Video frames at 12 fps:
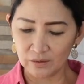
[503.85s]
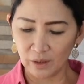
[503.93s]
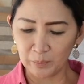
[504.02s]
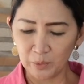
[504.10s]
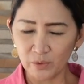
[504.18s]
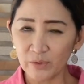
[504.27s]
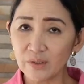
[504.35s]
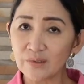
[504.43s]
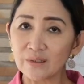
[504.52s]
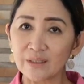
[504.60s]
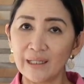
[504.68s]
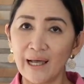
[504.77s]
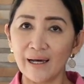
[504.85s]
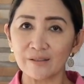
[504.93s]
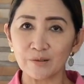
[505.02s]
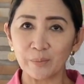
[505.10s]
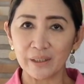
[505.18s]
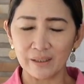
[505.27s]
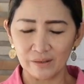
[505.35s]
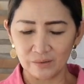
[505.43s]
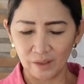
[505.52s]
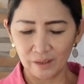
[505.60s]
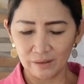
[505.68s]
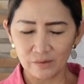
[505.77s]
I put this at the last
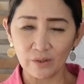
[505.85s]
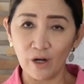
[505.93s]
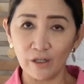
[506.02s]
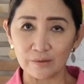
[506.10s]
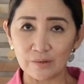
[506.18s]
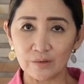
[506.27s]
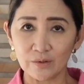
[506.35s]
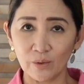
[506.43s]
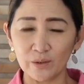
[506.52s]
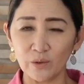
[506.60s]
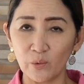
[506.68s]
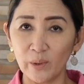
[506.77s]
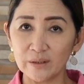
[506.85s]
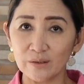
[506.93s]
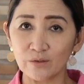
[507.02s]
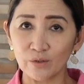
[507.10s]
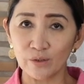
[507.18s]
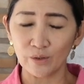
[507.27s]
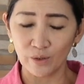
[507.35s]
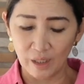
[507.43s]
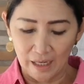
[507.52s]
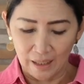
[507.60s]
because it is hot, so I don't want it to